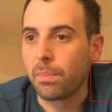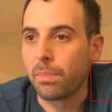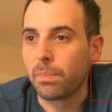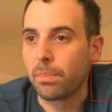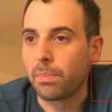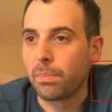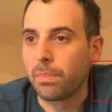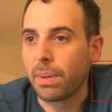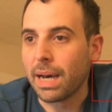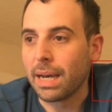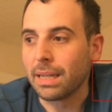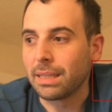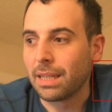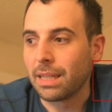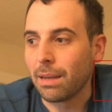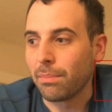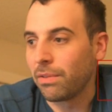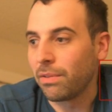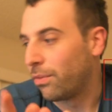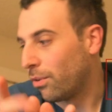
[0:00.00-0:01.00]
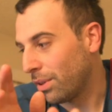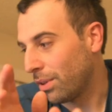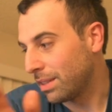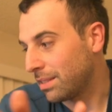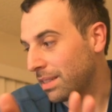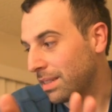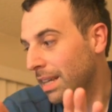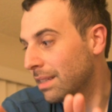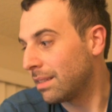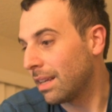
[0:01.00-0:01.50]
But before
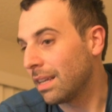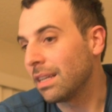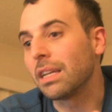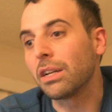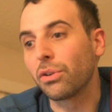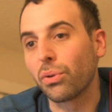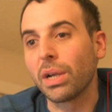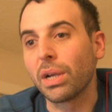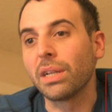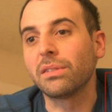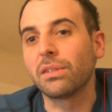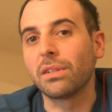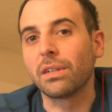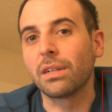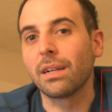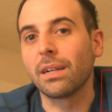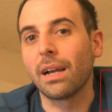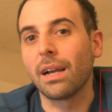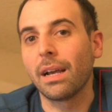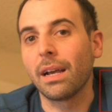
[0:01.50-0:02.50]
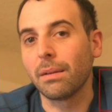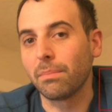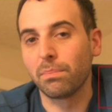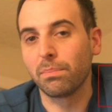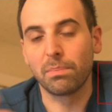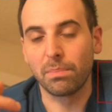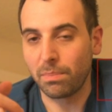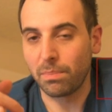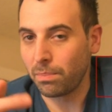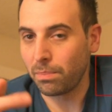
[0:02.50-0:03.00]
this gets any crazier, I
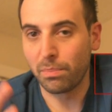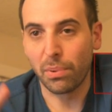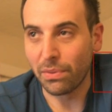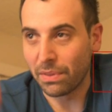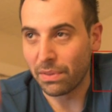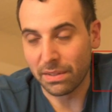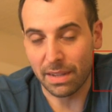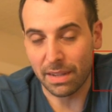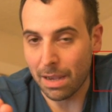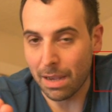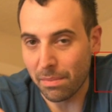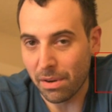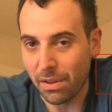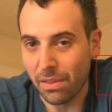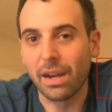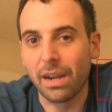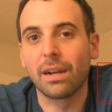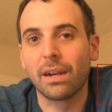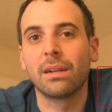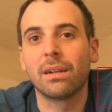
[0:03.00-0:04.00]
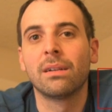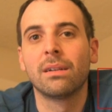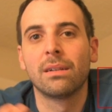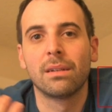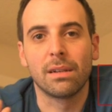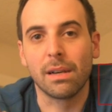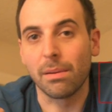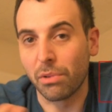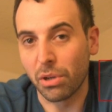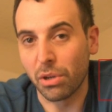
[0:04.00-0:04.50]
put this camera there.
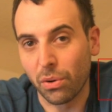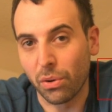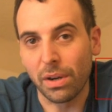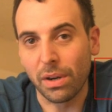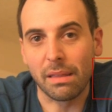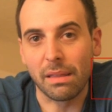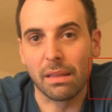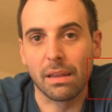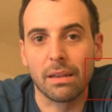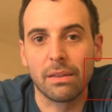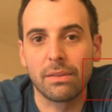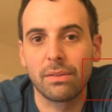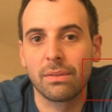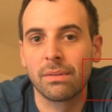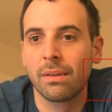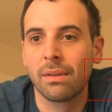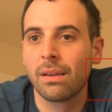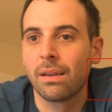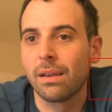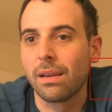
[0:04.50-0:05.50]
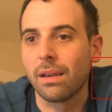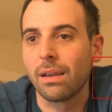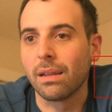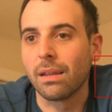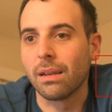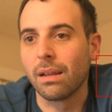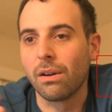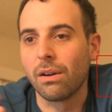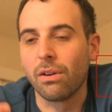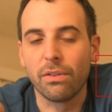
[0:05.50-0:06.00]
I'm recording this,
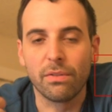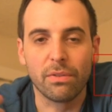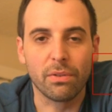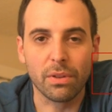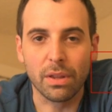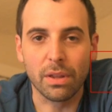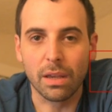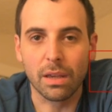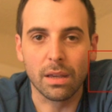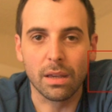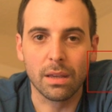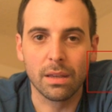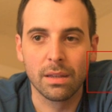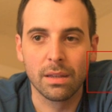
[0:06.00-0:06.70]
and hopefully